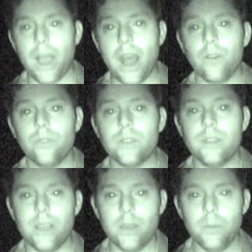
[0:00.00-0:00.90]
Alpha
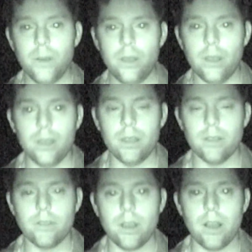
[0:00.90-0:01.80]
Team
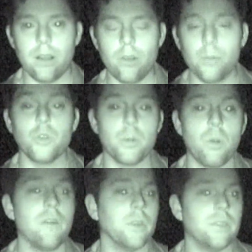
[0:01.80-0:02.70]
is, or I'm sorry,
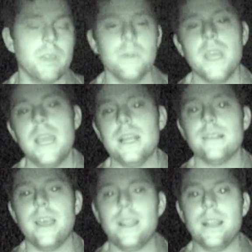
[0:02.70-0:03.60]
Bravo Team
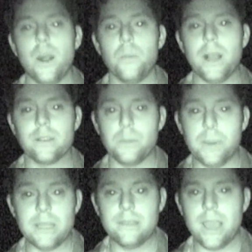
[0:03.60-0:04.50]
is heading now back to
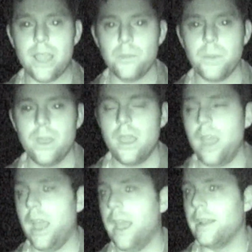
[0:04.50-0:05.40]
base camp.
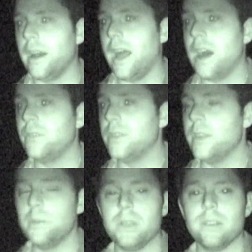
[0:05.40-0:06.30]
And Alpha
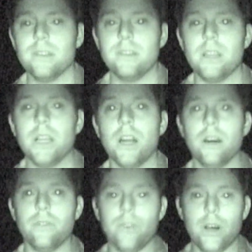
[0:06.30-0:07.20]
Team, consisting
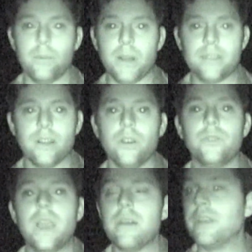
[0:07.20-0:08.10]
of
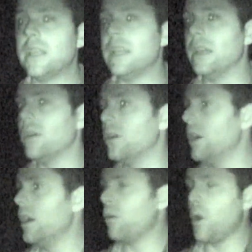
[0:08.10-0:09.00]
myself, Kevin Keel,
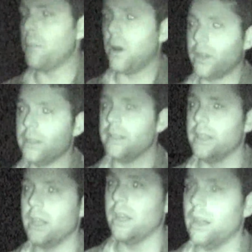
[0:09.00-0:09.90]
Rob Boggess,
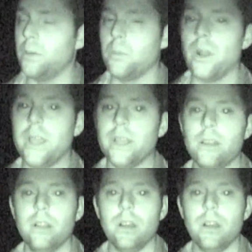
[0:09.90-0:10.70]
and Brian,